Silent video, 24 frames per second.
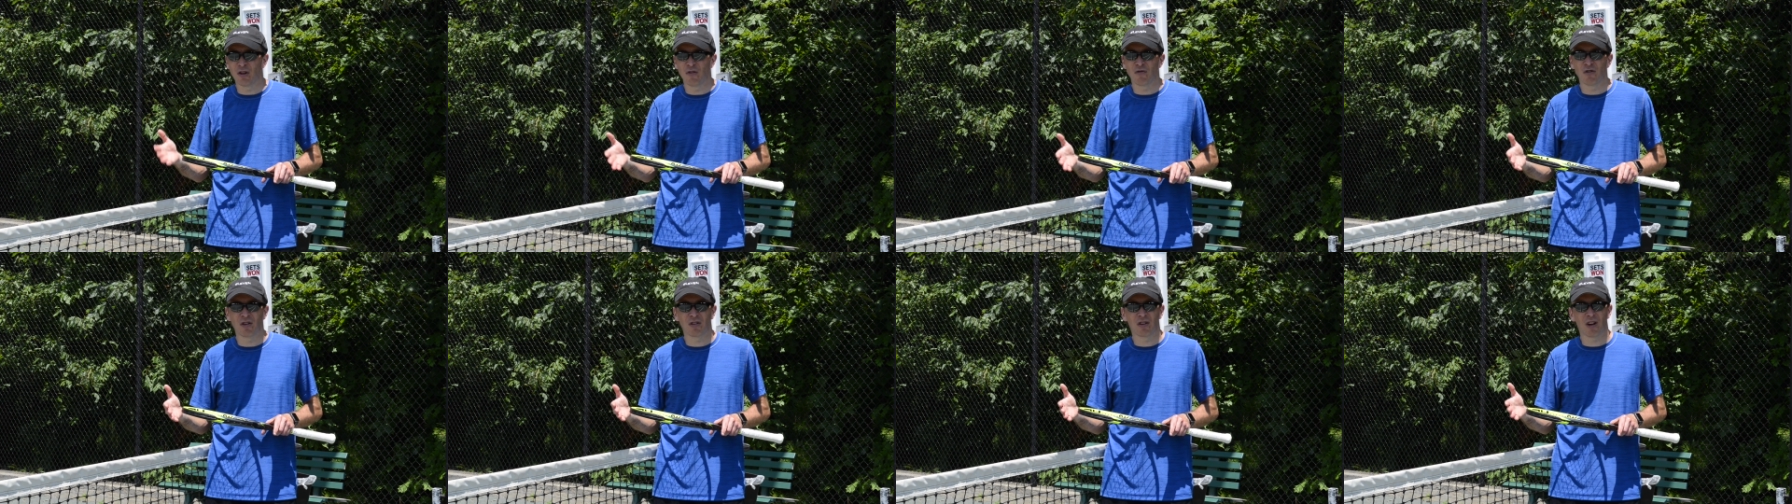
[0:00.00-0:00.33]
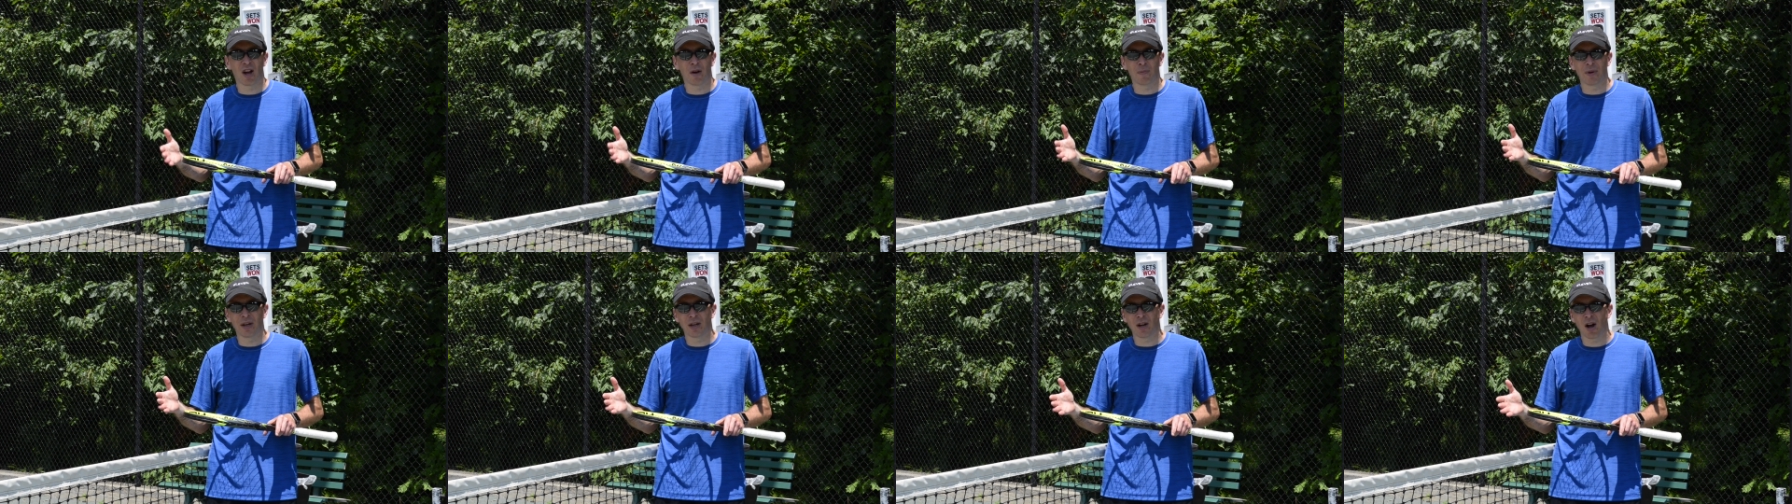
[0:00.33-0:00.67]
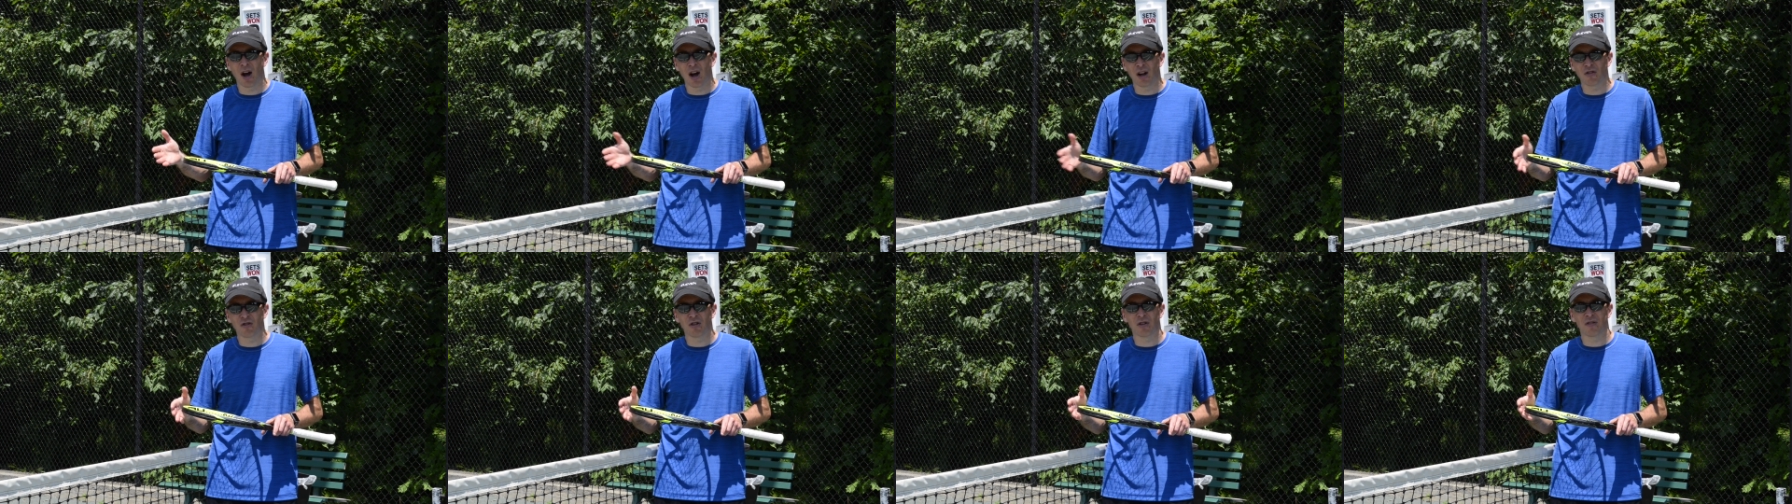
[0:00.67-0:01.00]
you've just got to be
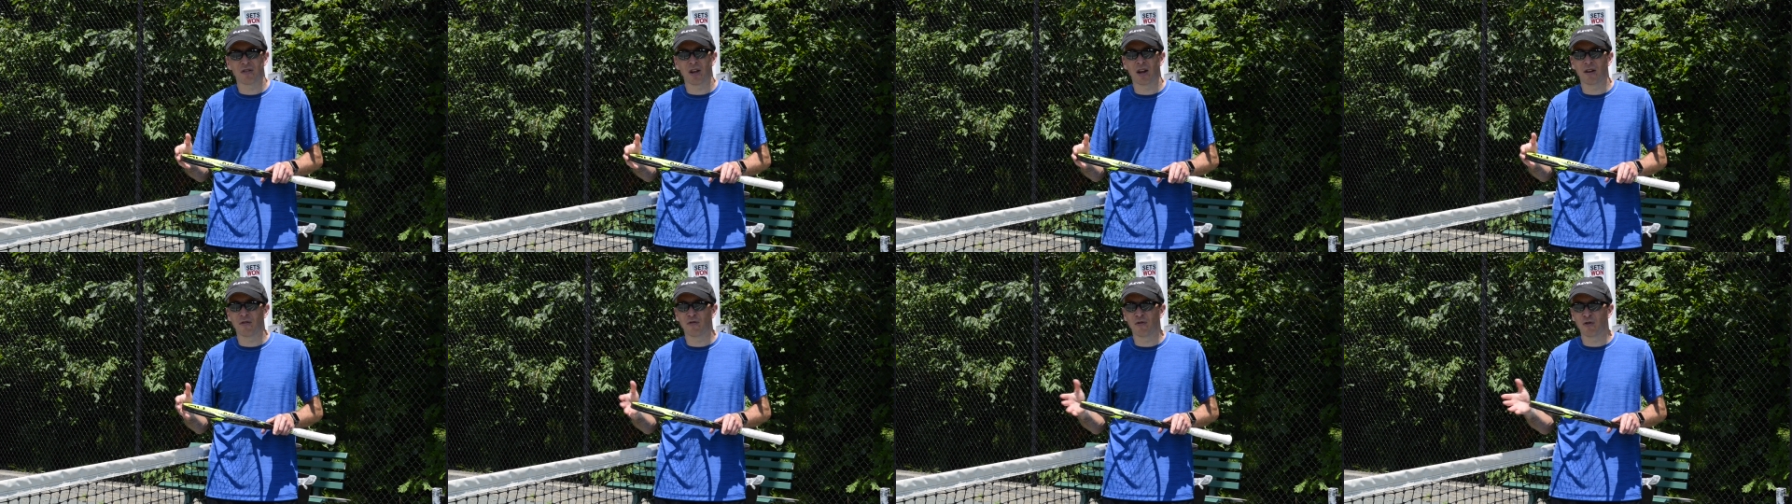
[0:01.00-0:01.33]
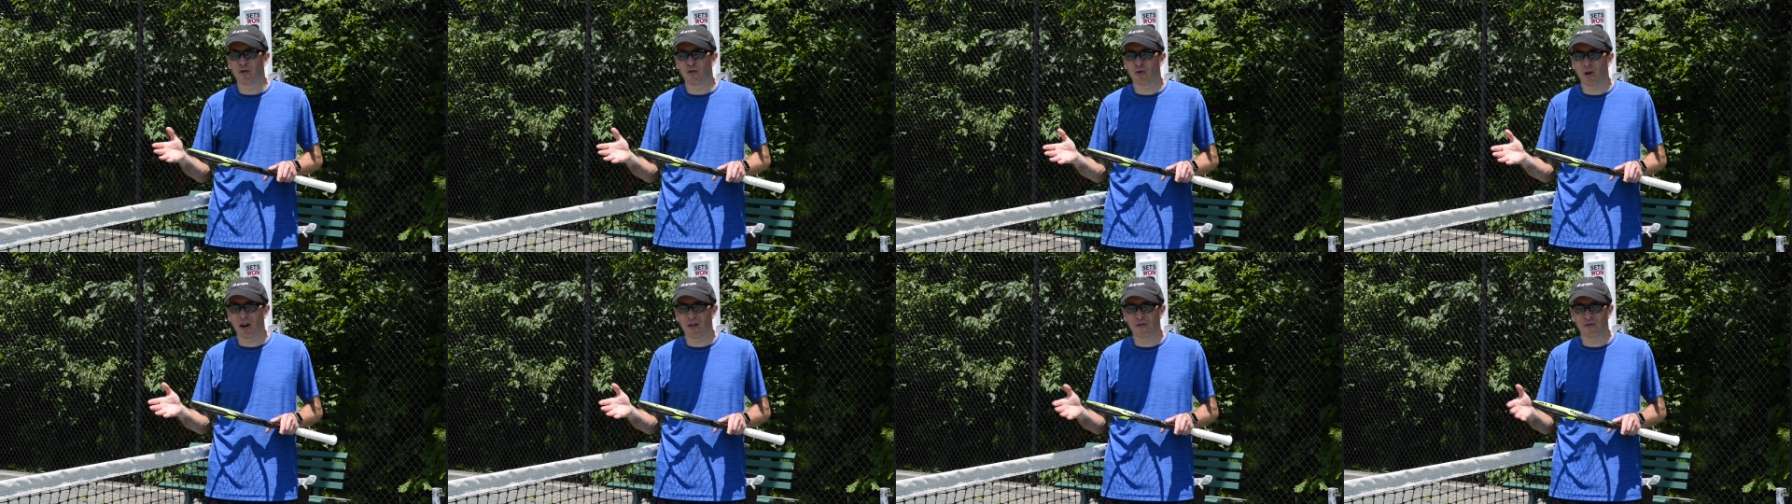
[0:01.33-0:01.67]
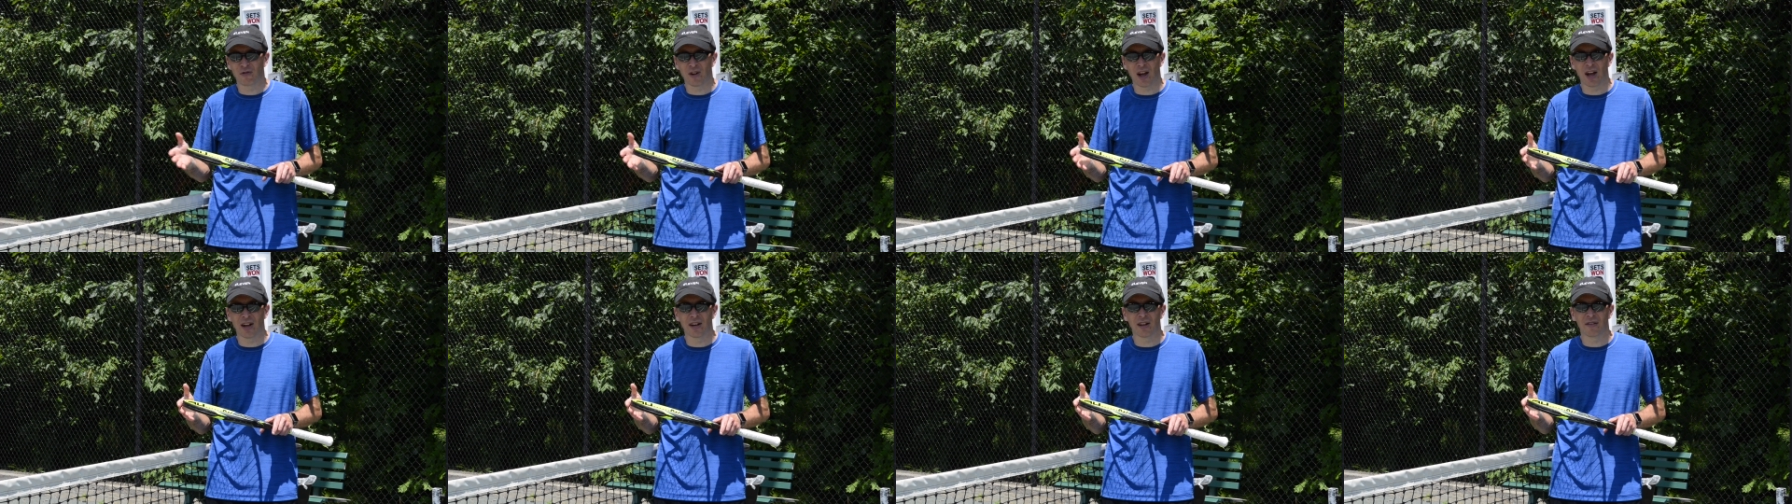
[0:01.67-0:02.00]
conscious that if you try to
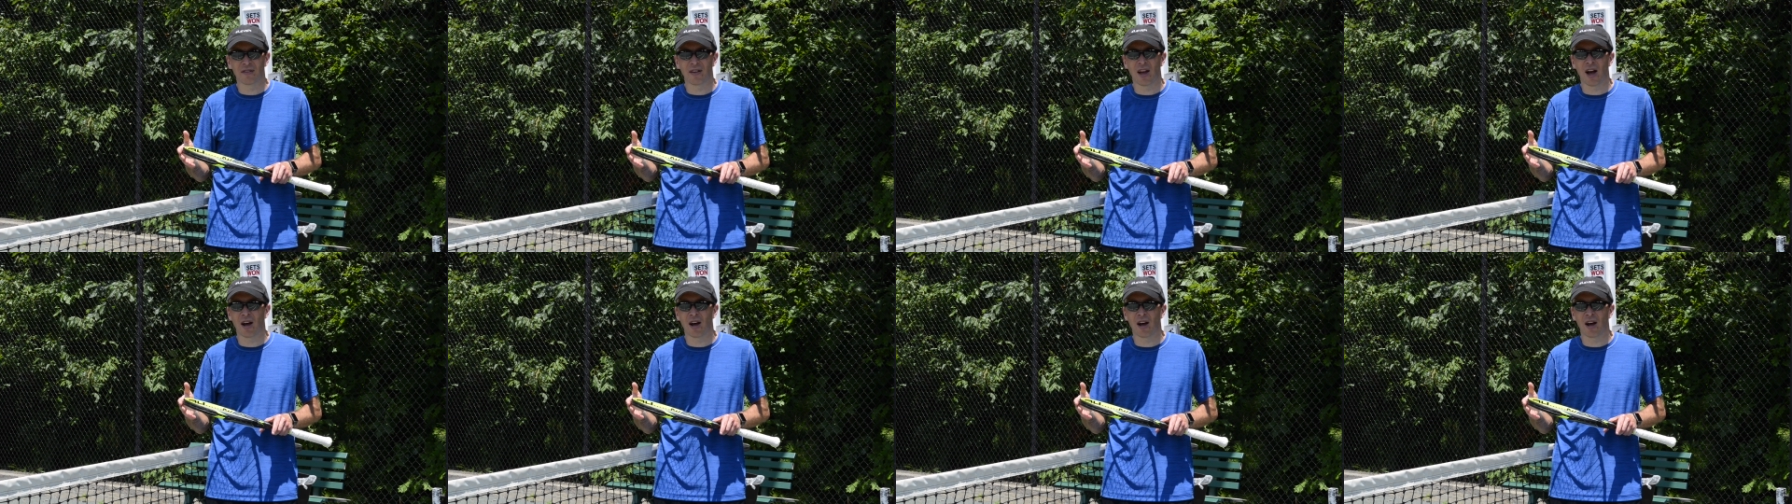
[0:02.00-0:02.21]
flatten this